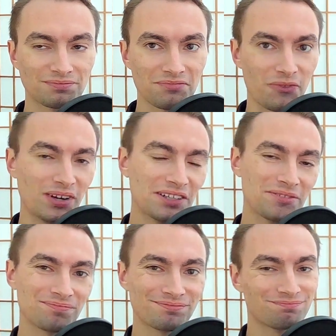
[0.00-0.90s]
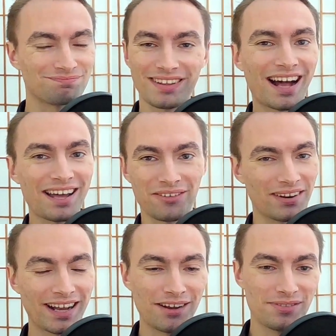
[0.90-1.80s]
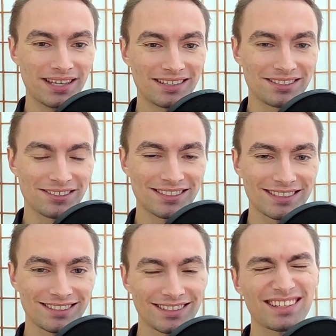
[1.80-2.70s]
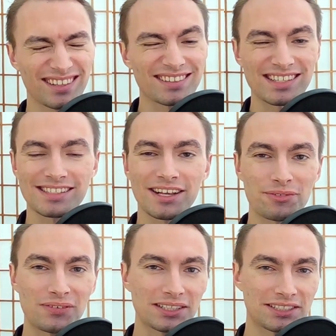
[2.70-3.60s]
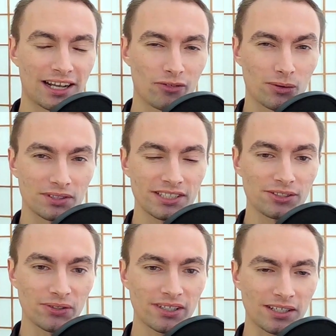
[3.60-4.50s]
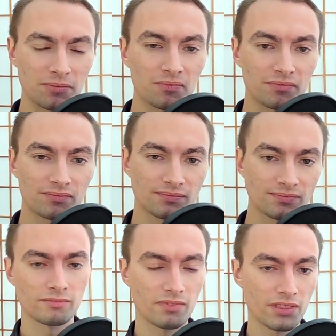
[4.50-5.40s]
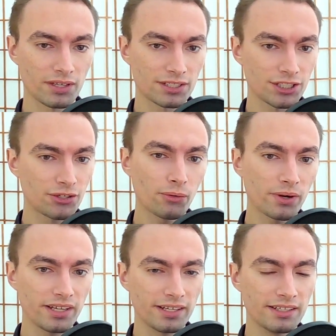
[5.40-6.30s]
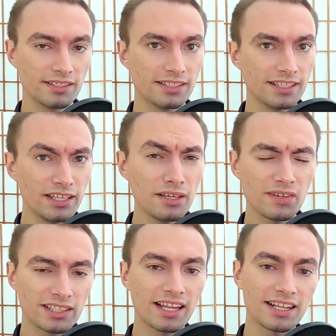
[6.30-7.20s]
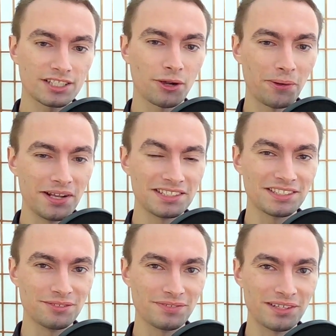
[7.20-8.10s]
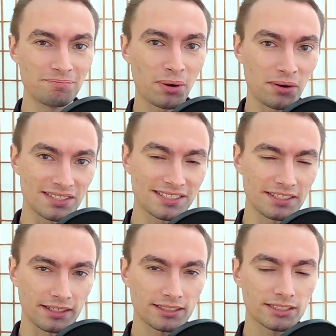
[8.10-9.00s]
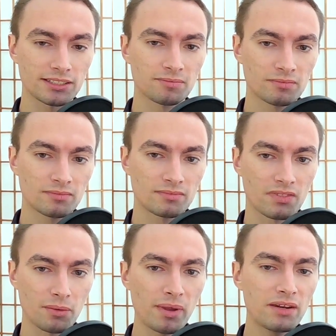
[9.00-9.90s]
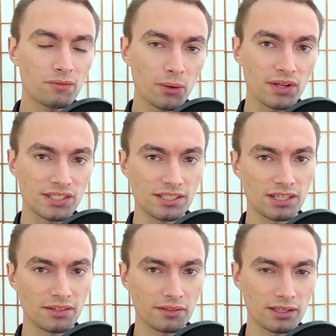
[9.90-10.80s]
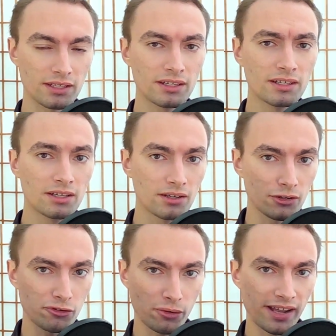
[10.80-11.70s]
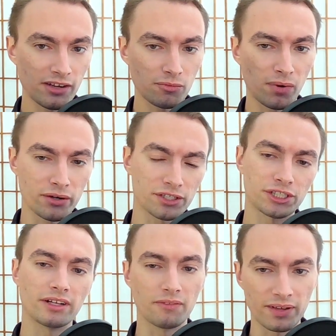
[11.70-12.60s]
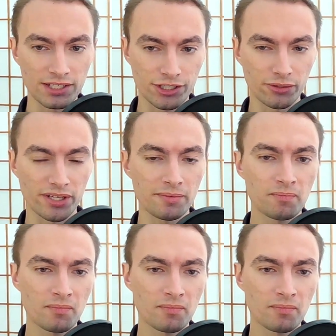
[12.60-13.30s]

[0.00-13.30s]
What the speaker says: Well, I don't have the answers. I think that's enough philosophical detour. The story is even less cohesive in part 6. The main focus is on the Grand March of History.